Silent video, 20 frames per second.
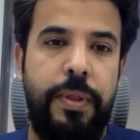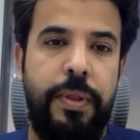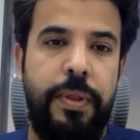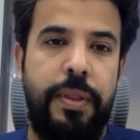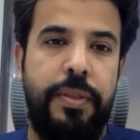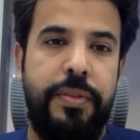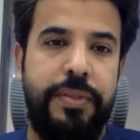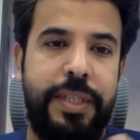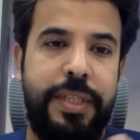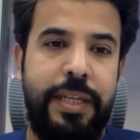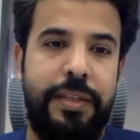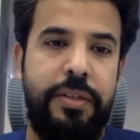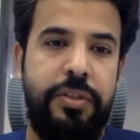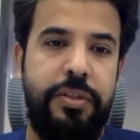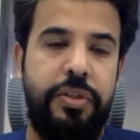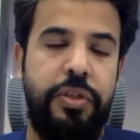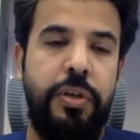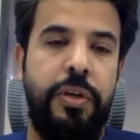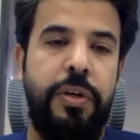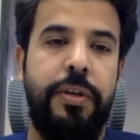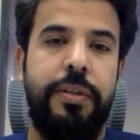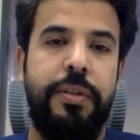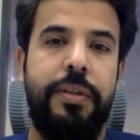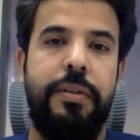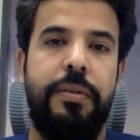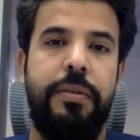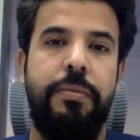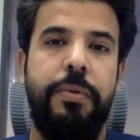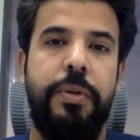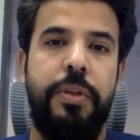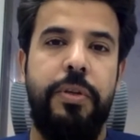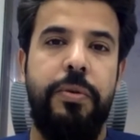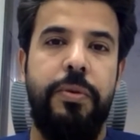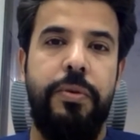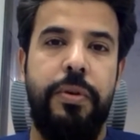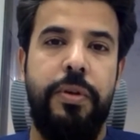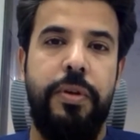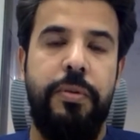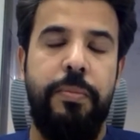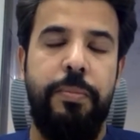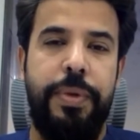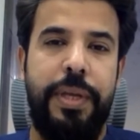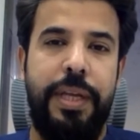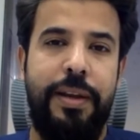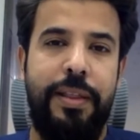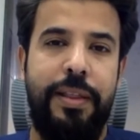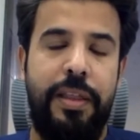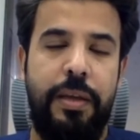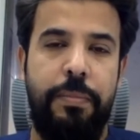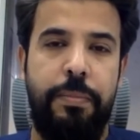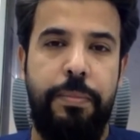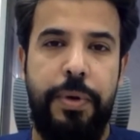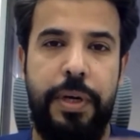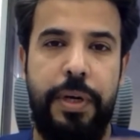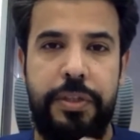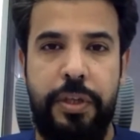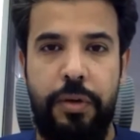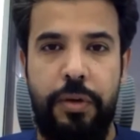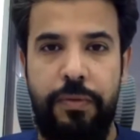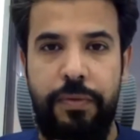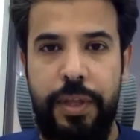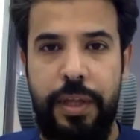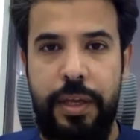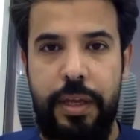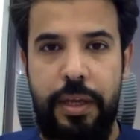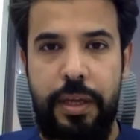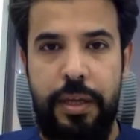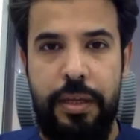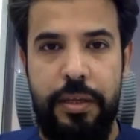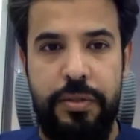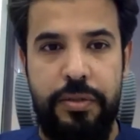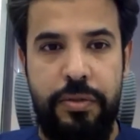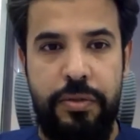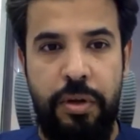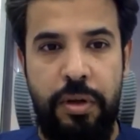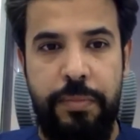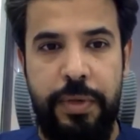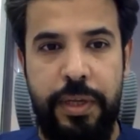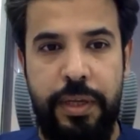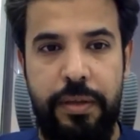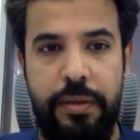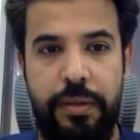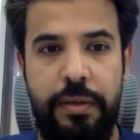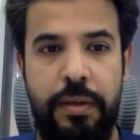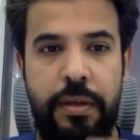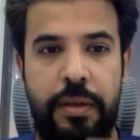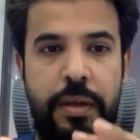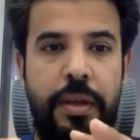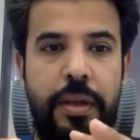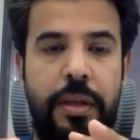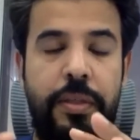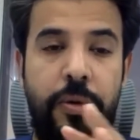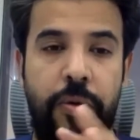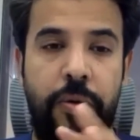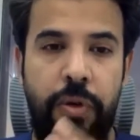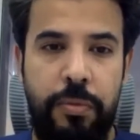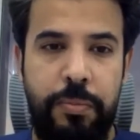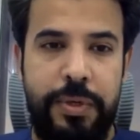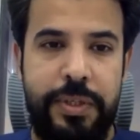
Studies showed when you compare the pressure of the stomach, the normal